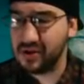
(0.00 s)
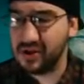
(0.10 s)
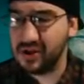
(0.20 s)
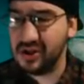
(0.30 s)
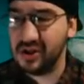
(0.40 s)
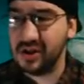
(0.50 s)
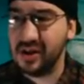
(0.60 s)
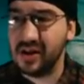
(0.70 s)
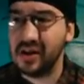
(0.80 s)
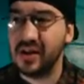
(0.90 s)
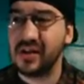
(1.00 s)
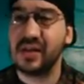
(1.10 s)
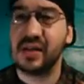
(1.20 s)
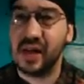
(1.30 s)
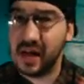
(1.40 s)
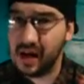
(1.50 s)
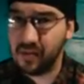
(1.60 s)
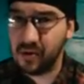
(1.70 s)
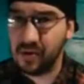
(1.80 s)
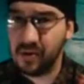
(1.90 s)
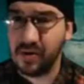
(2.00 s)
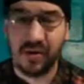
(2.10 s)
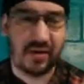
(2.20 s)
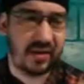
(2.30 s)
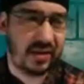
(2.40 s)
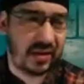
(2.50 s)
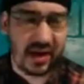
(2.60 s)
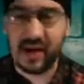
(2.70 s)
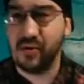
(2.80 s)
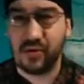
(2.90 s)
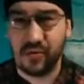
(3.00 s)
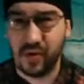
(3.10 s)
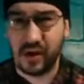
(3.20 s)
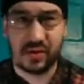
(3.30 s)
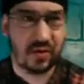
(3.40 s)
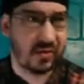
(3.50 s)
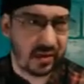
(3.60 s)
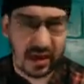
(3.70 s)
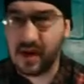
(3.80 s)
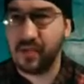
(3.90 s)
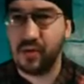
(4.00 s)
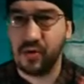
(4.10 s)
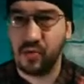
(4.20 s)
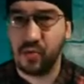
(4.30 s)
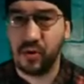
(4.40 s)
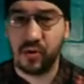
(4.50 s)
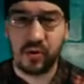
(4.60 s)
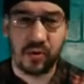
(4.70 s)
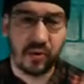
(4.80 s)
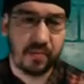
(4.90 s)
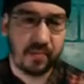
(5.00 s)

She is damn good. A damn good wrestler. Damn good worker.